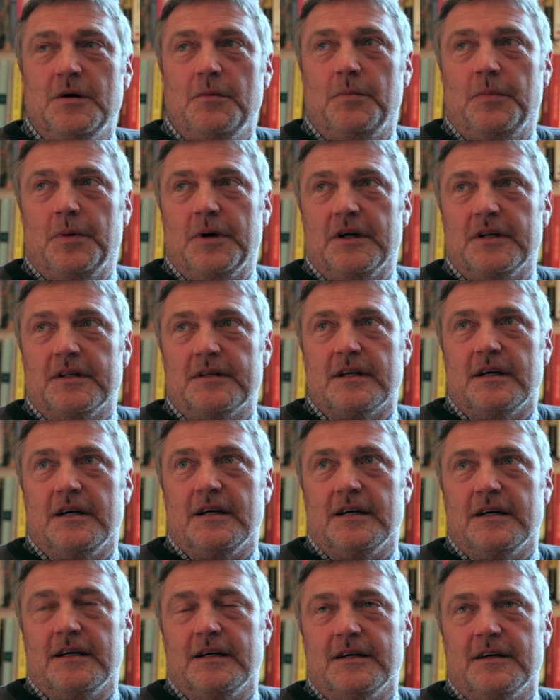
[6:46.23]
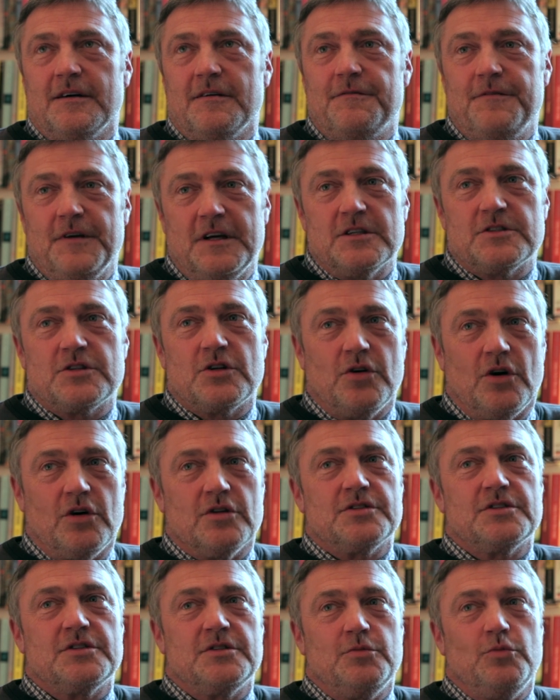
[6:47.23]
but fingers
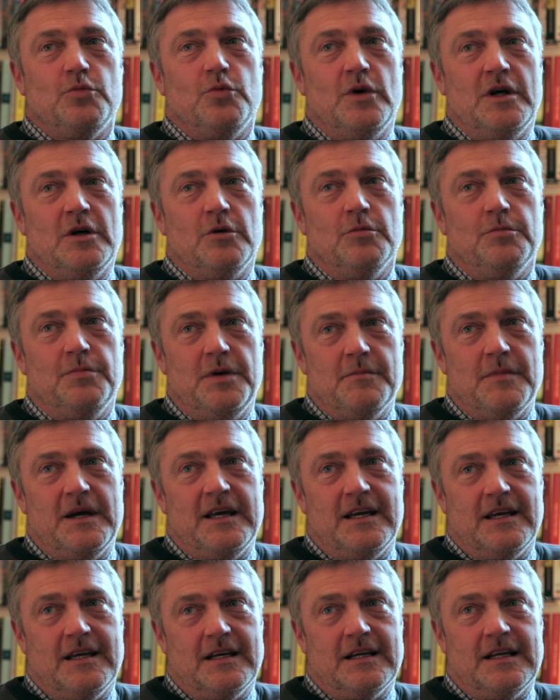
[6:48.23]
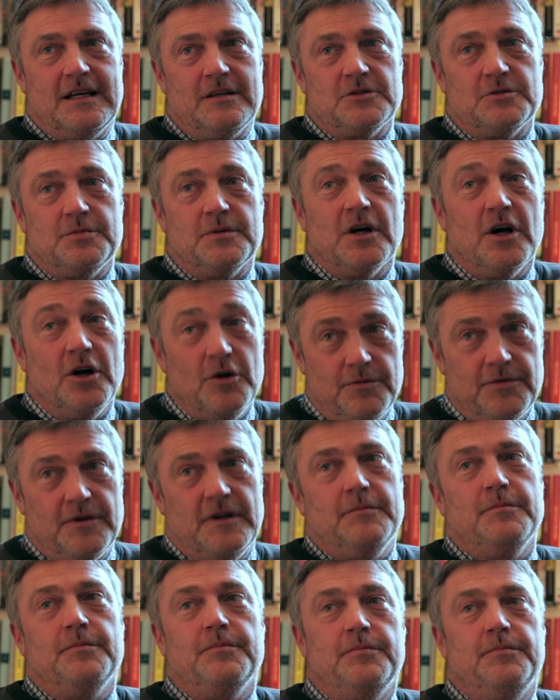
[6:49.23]
crossed we'll be making an announcement
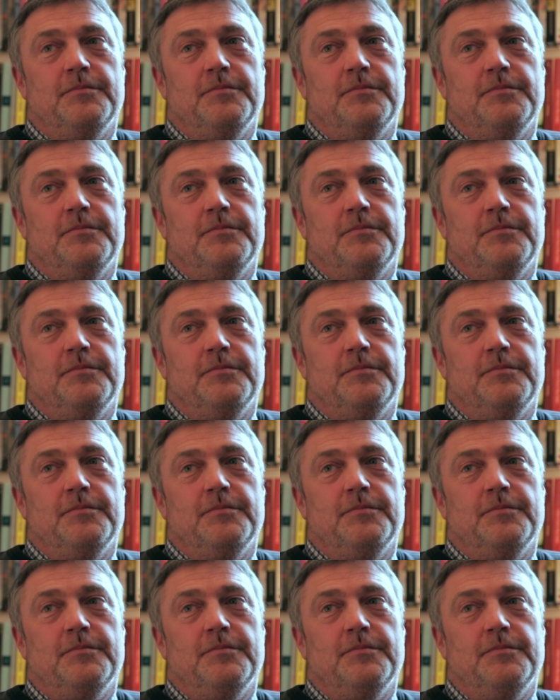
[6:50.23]
hopefully